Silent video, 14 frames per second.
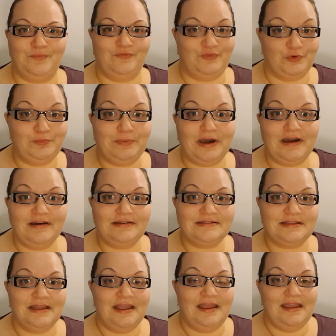food box
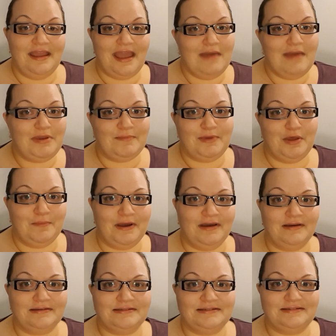at my
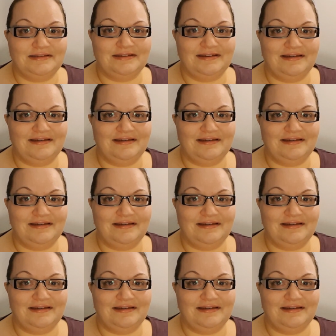mailbox.